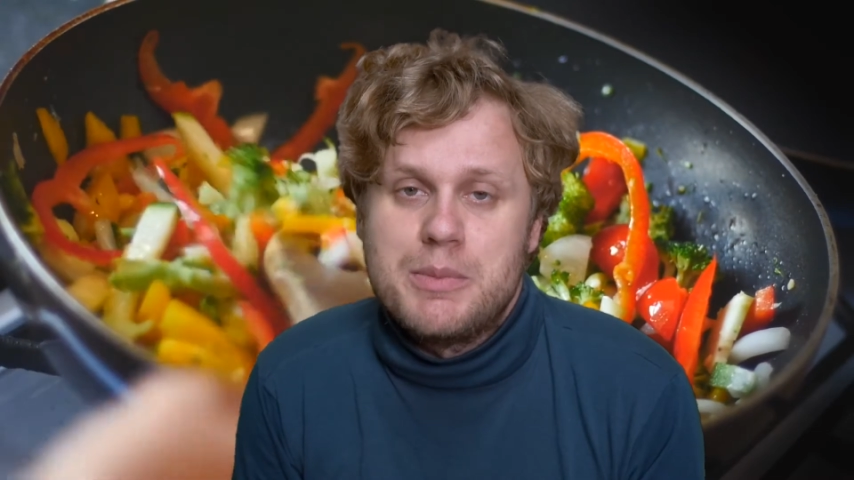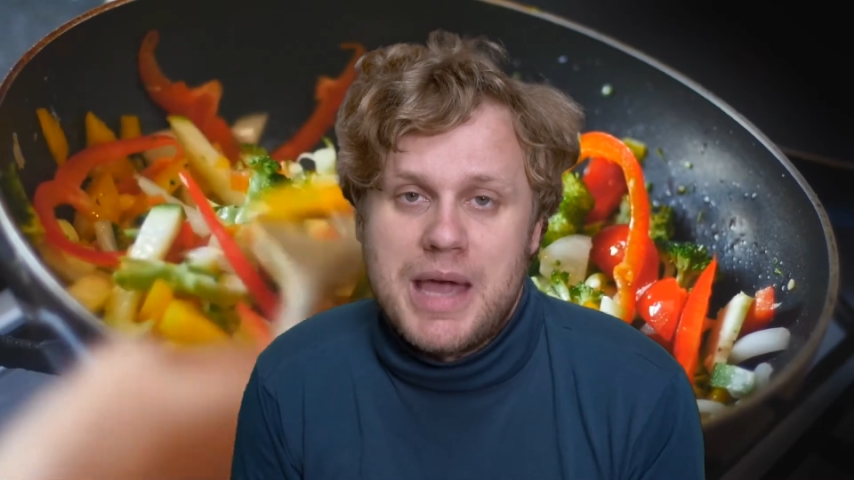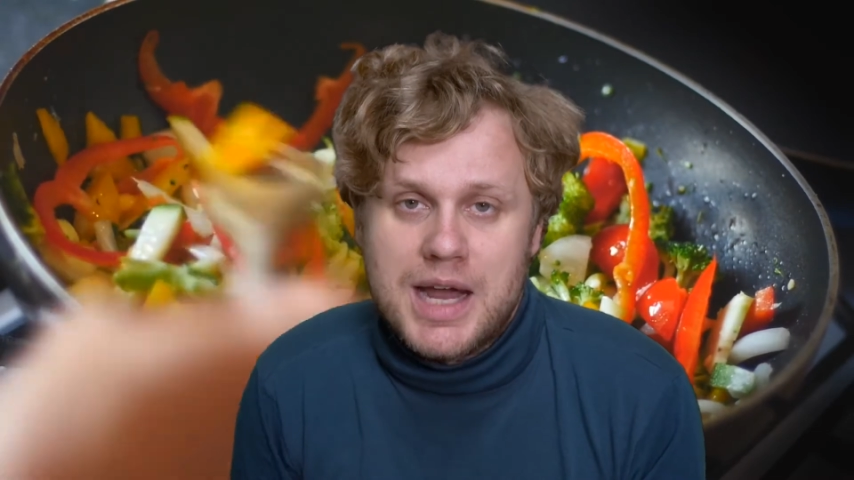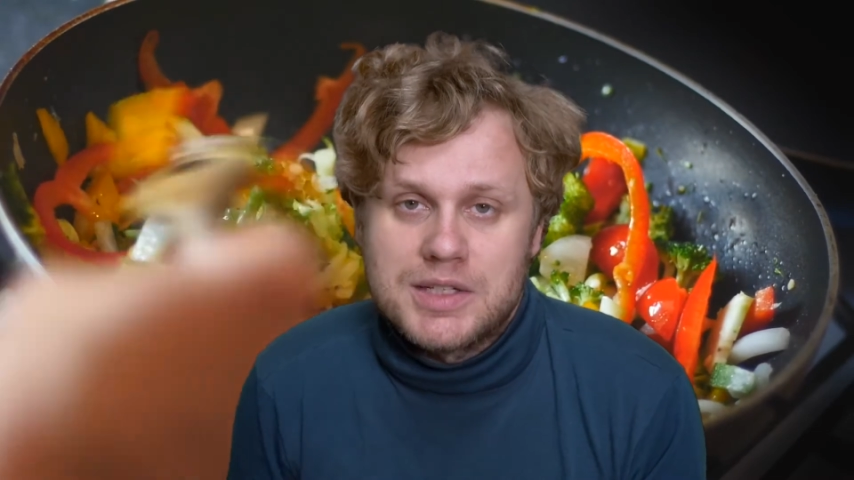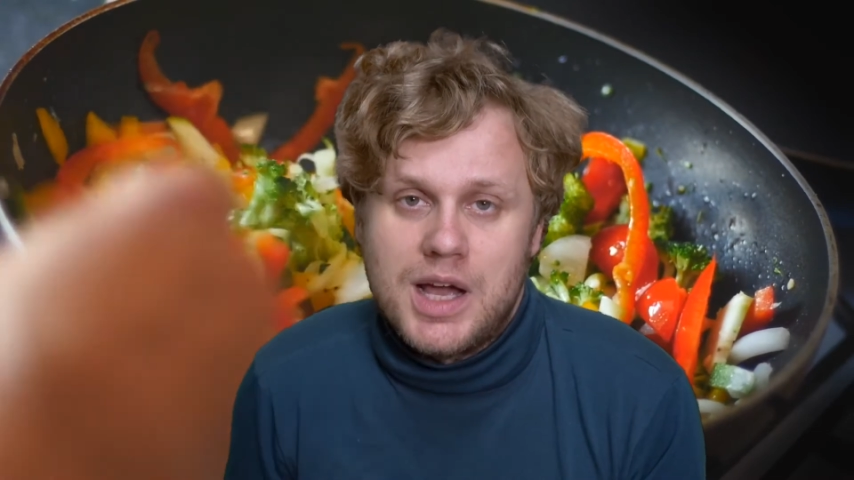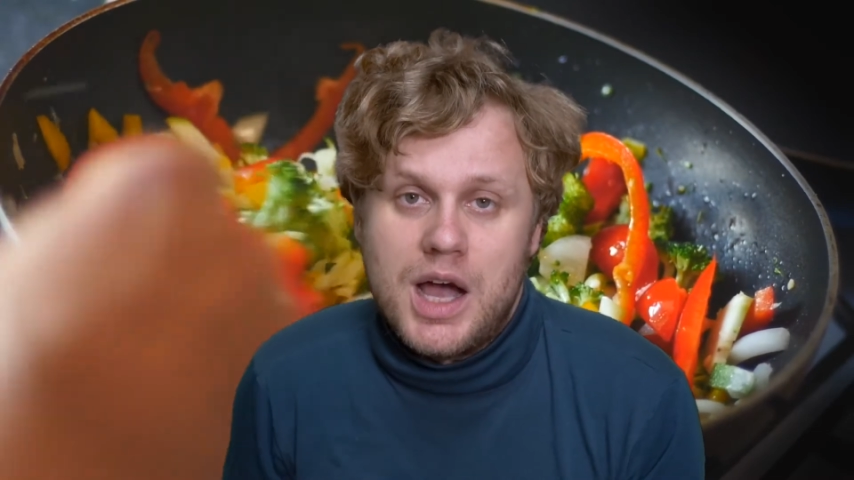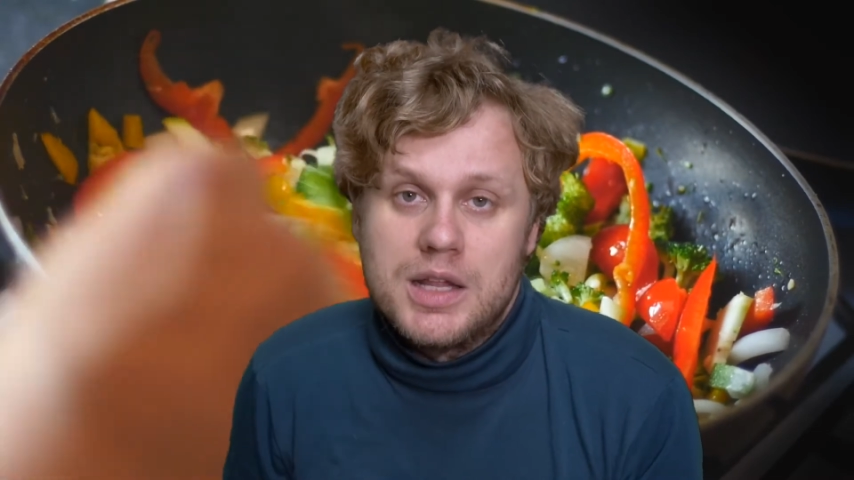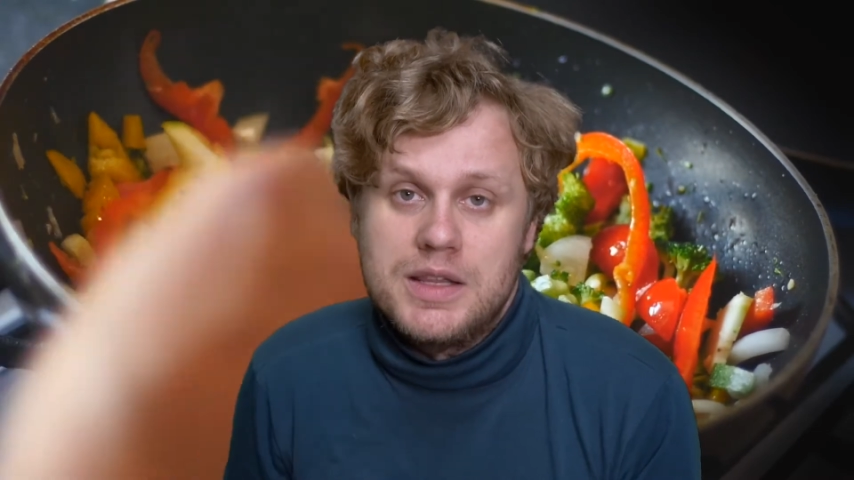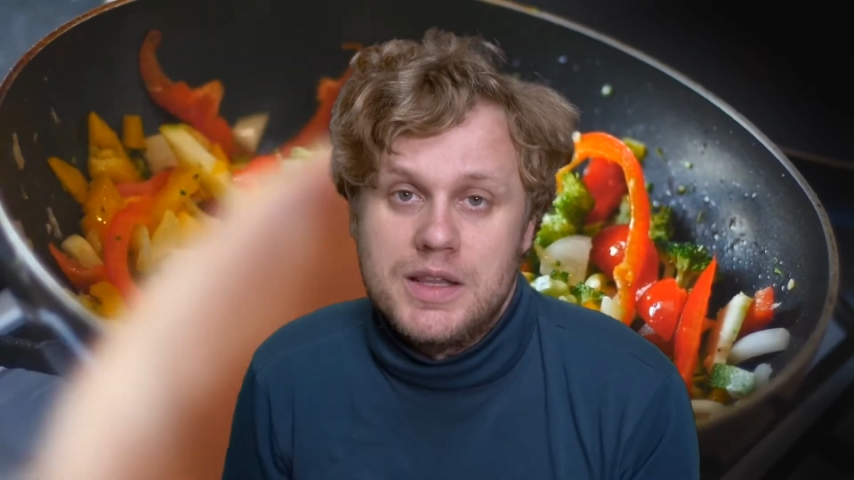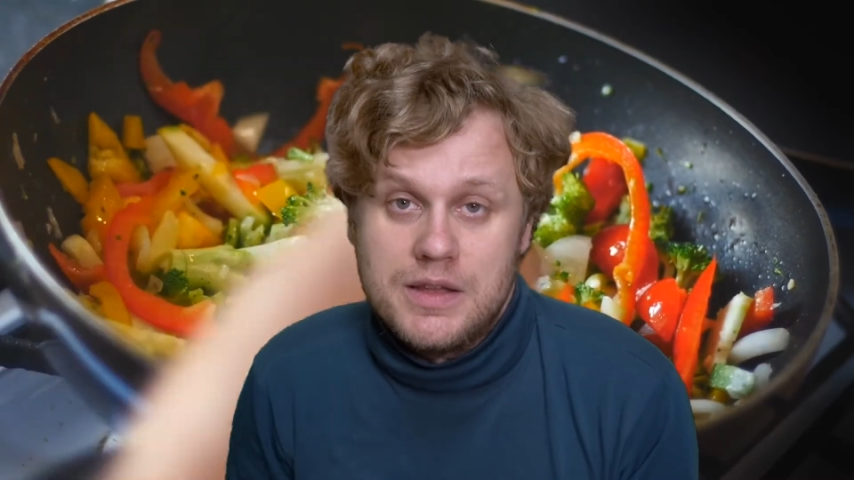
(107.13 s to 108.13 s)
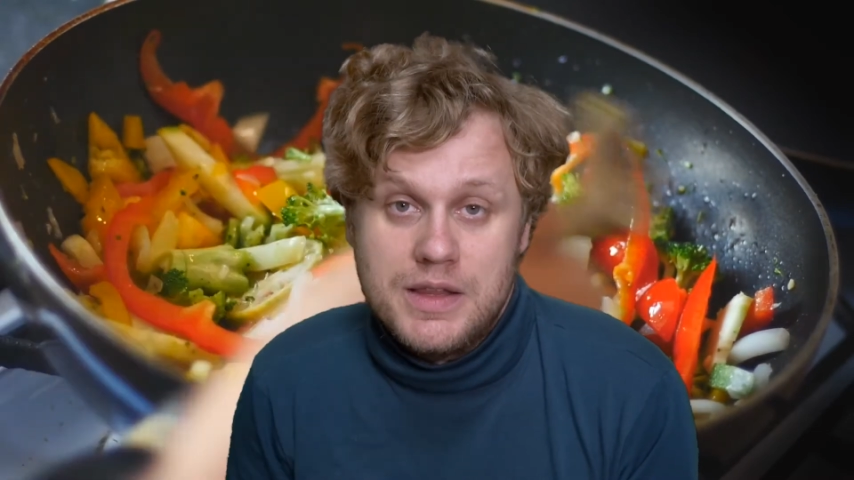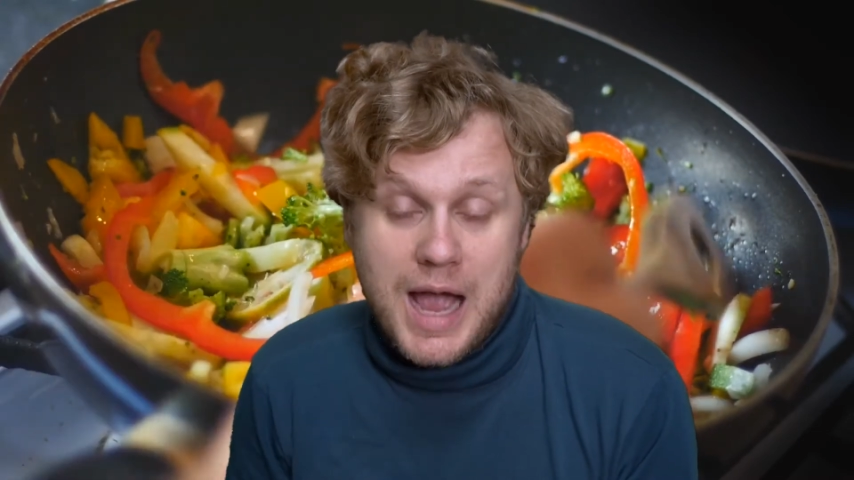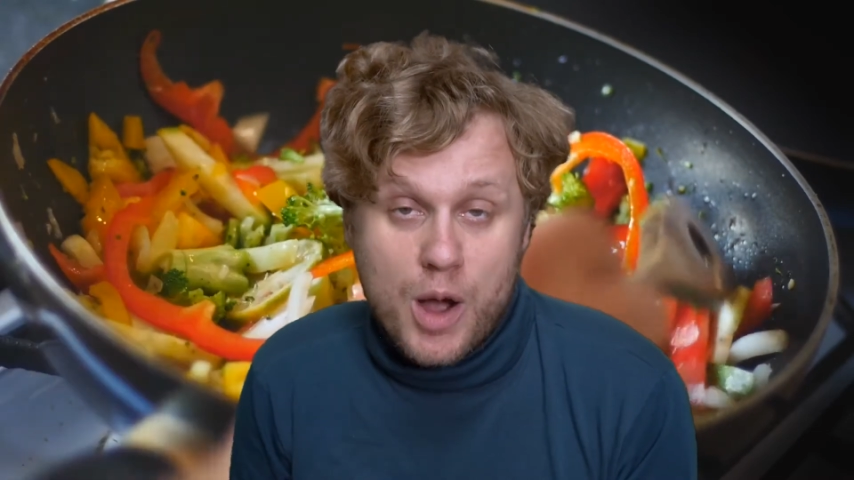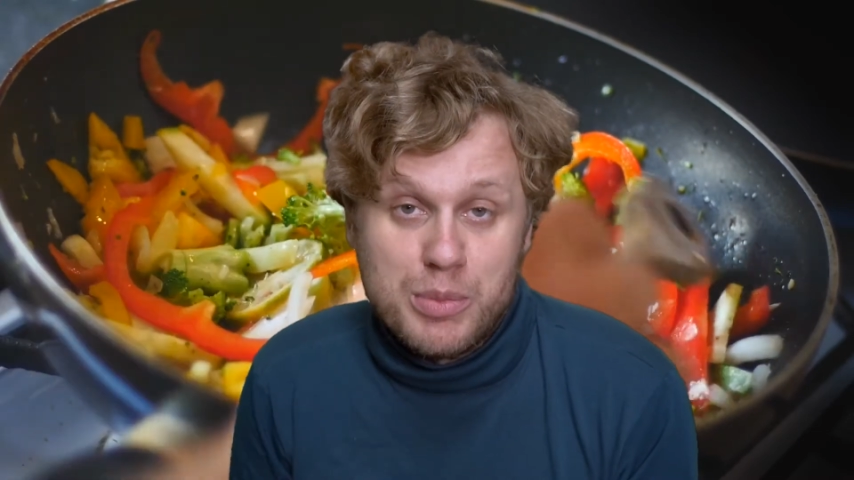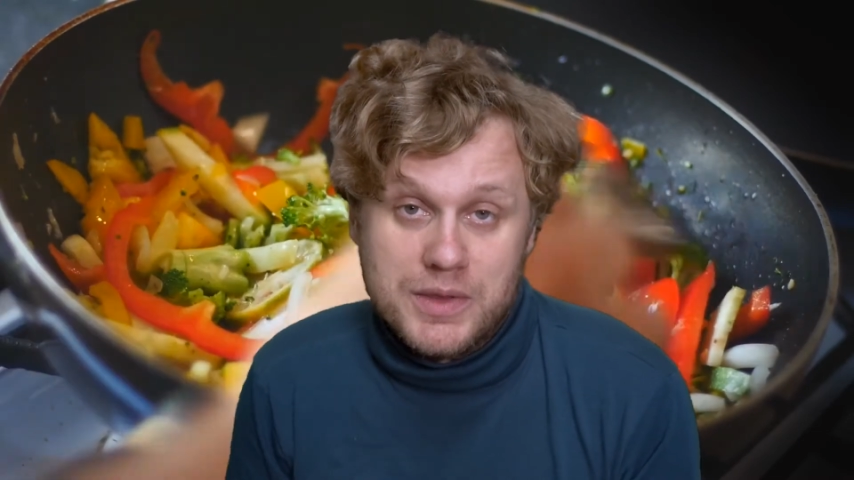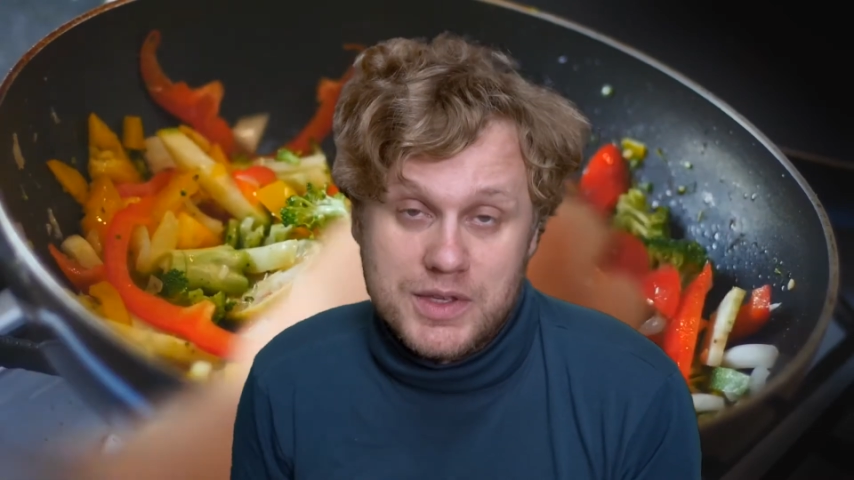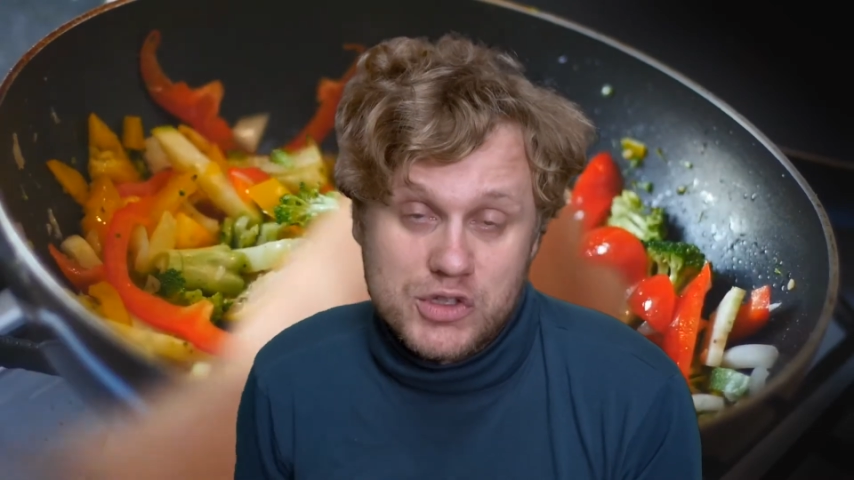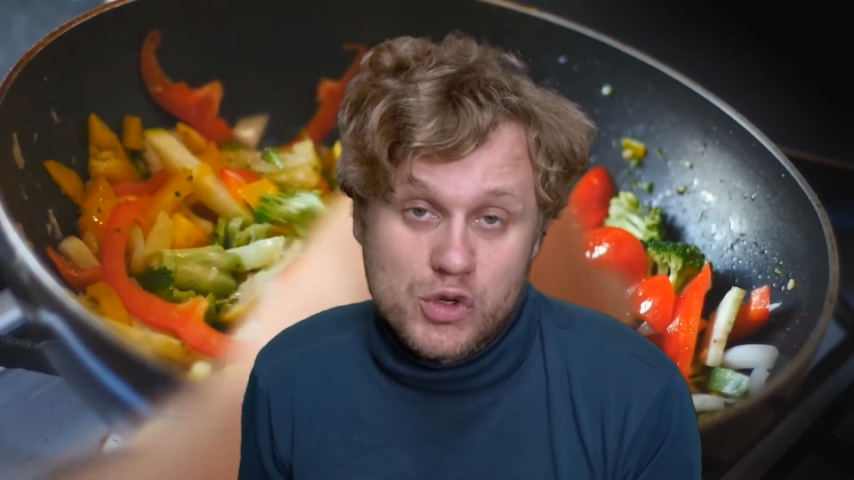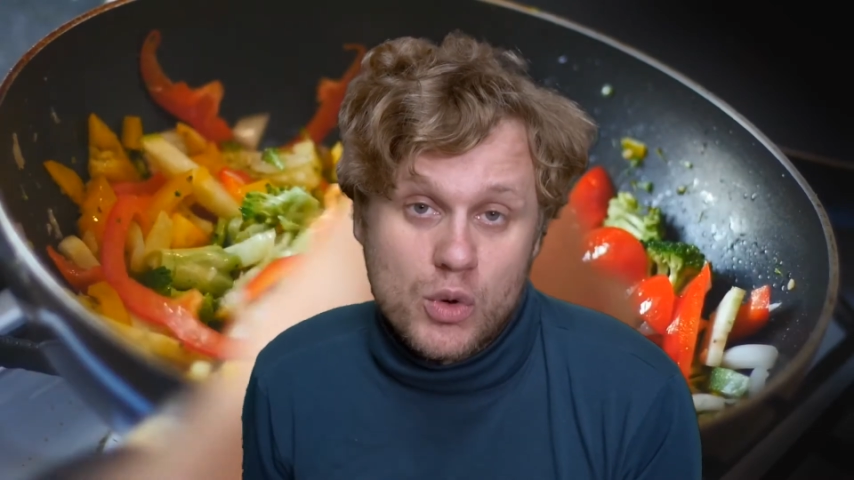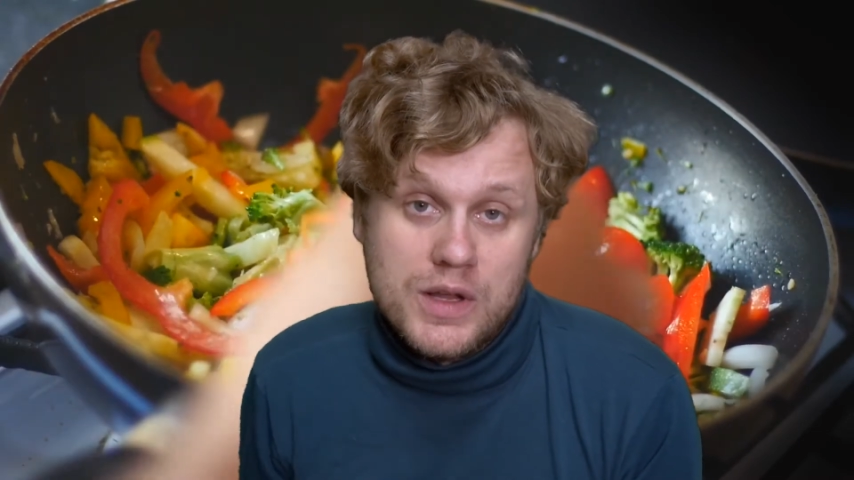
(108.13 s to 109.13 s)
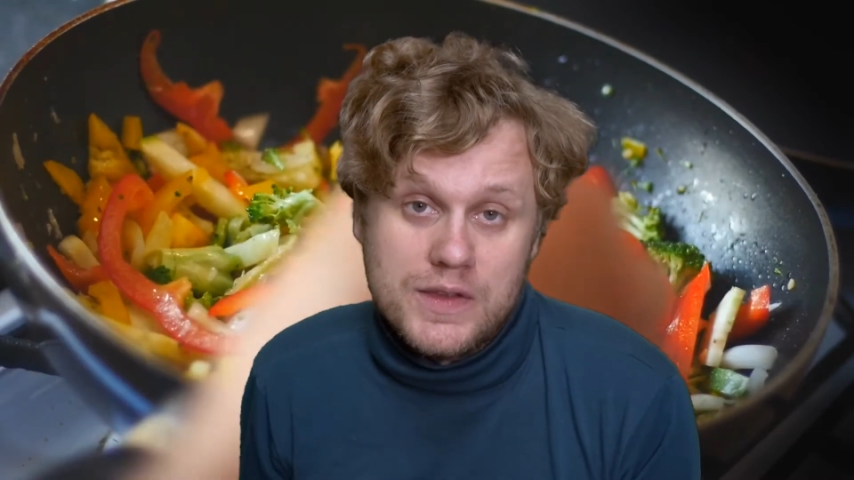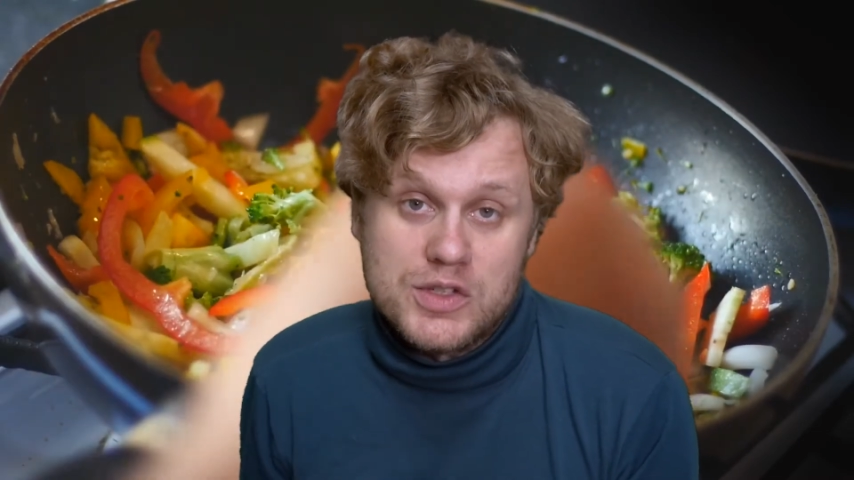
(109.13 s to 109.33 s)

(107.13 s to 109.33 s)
impact on the output, the story.